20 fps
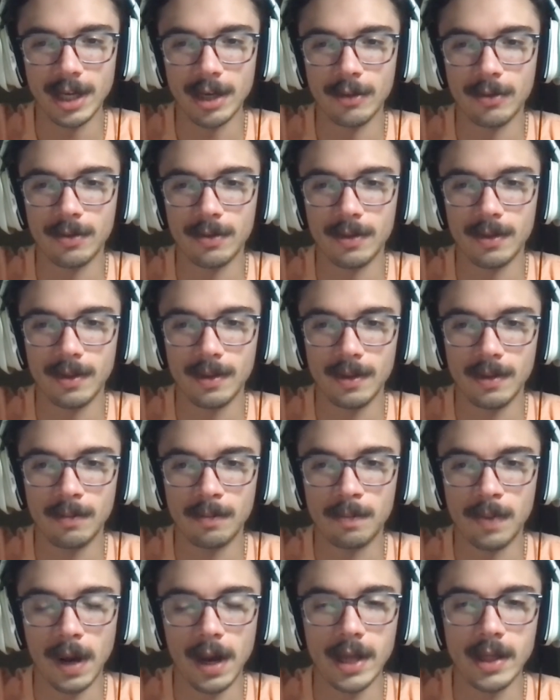Kenneth,
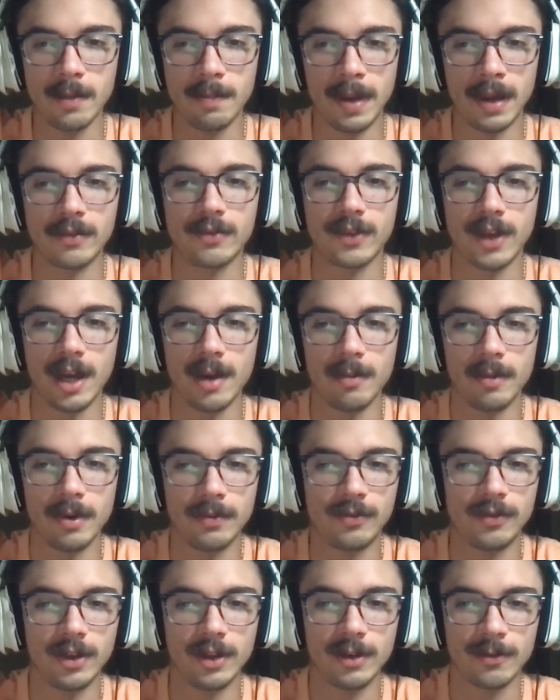probably the best game
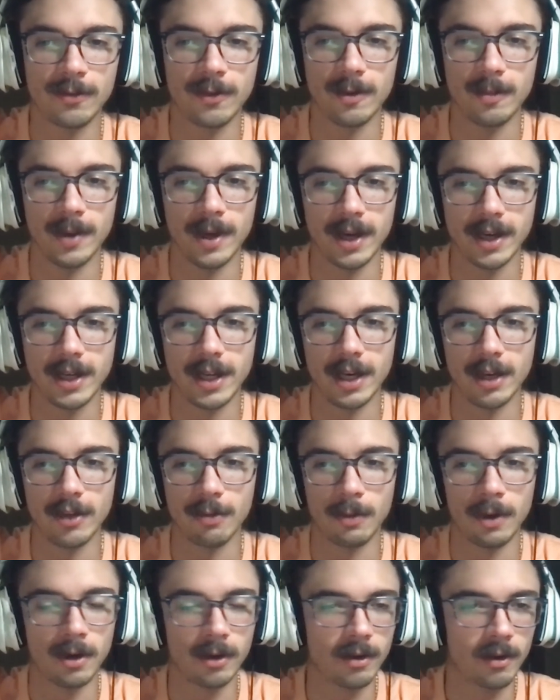we've seen from
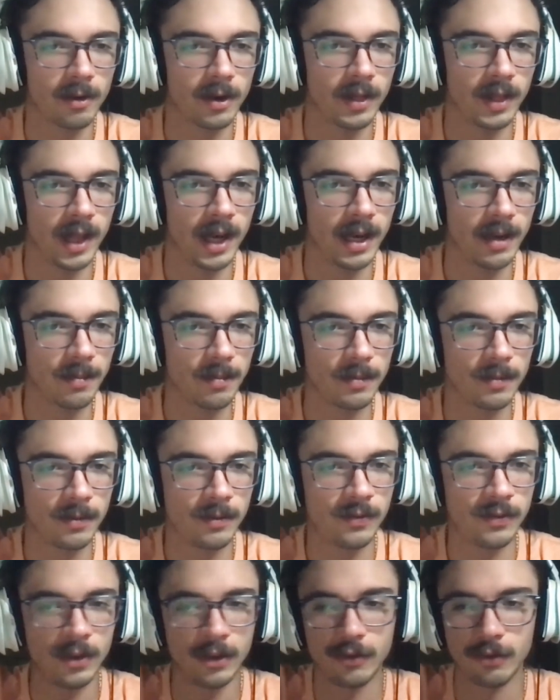Kenneth Walker in like
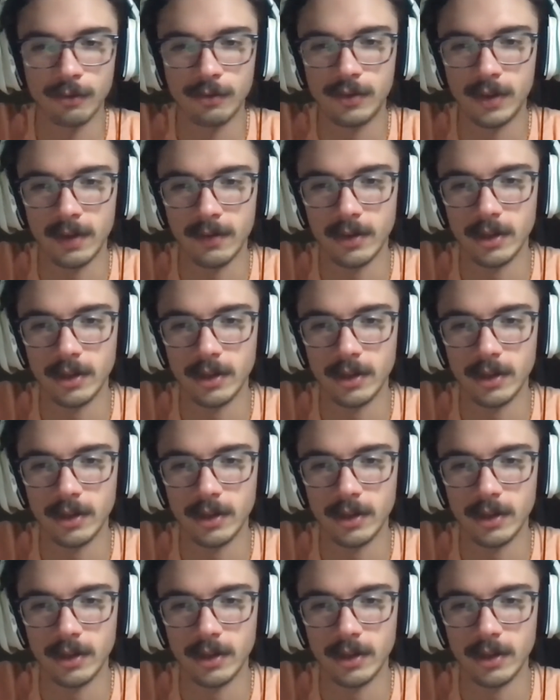6 or